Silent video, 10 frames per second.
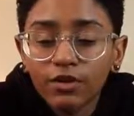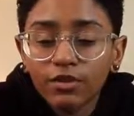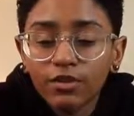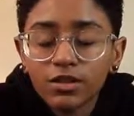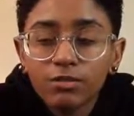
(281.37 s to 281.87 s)

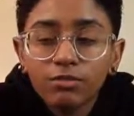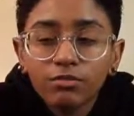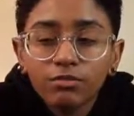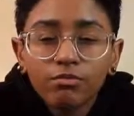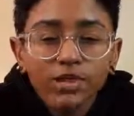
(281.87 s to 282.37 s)
some
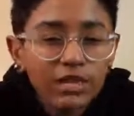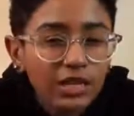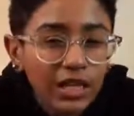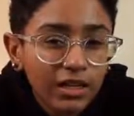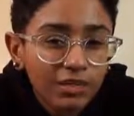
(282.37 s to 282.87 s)

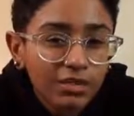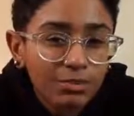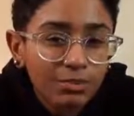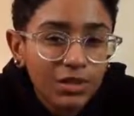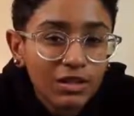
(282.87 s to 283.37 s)
mistakes,
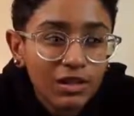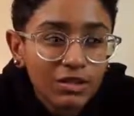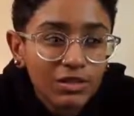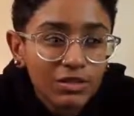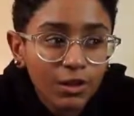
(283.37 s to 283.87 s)

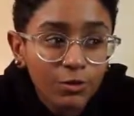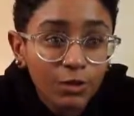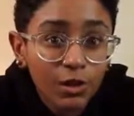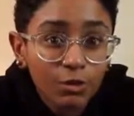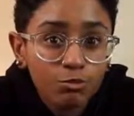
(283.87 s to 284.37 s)
because of
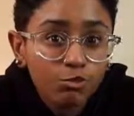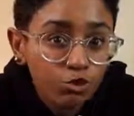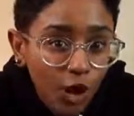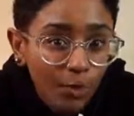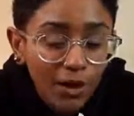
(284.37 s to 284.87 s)
some
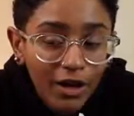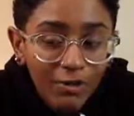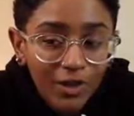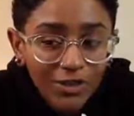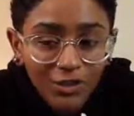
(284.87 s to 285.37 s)
trauma
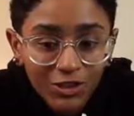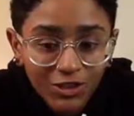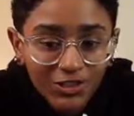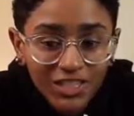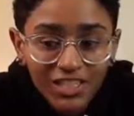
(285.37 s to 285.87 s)
and mental
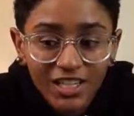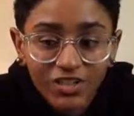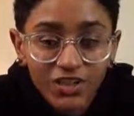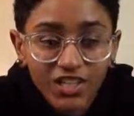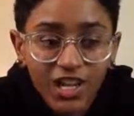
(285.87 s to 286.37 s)
illness
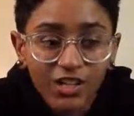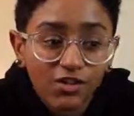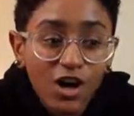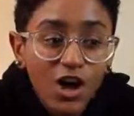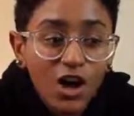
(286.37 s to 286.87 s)
and just kind
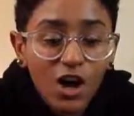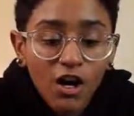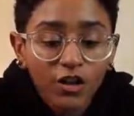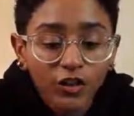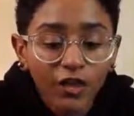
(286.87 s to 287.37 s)
of
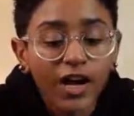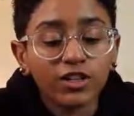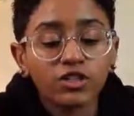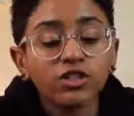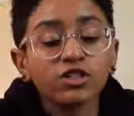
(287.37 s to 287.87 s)
other
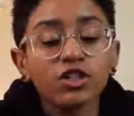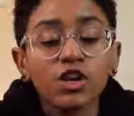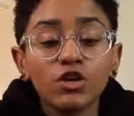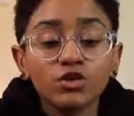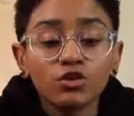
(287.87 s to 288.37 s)
factors.
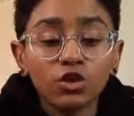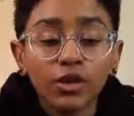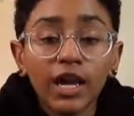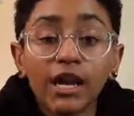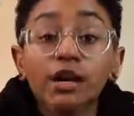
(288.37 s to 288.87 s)
So
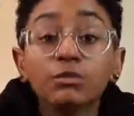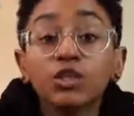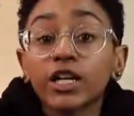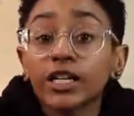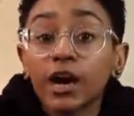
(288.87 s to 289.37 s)
yeah,
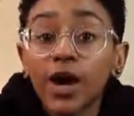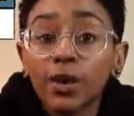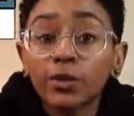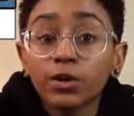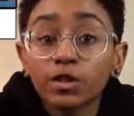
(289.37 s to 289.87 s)
check out
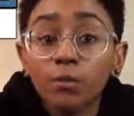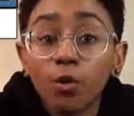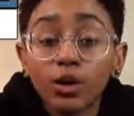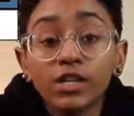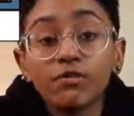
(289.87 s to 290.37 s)
our
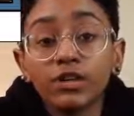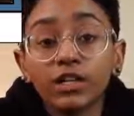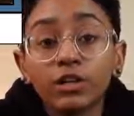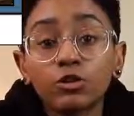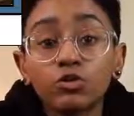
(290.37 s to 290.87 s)
morning
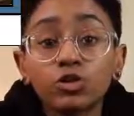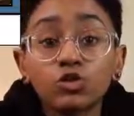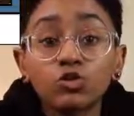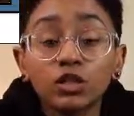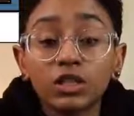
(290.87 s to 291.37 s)
video so
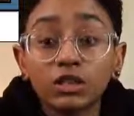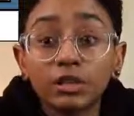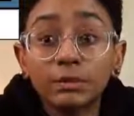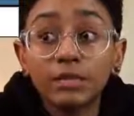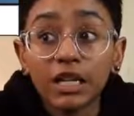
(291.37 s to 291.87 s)
that you can
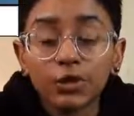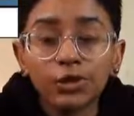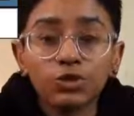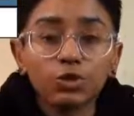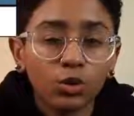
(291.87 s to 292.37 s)
hear him tell
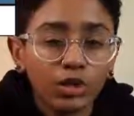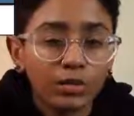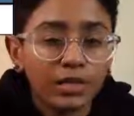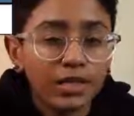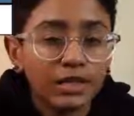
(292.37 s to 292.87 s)
his story,
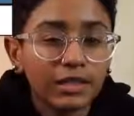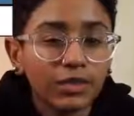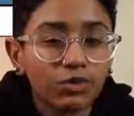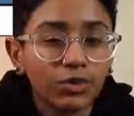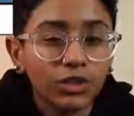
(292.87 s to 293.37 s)
because I think he
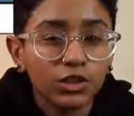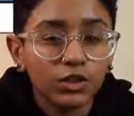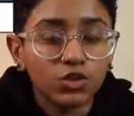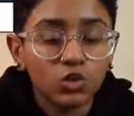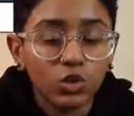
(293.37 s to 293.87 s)
has a really
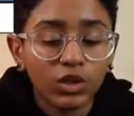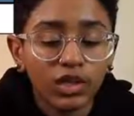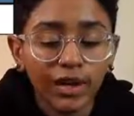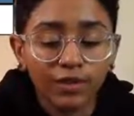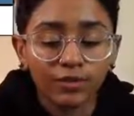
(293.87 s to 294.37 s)
good
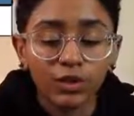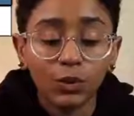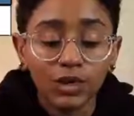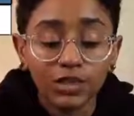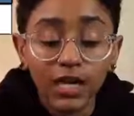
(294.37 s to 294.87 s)
story, and I didn't really
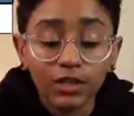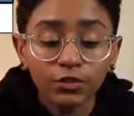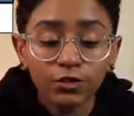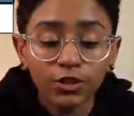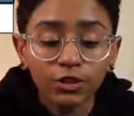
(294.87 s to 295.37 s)
want to tell
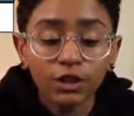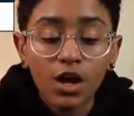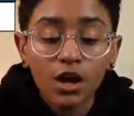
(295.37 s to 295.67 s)
it for you,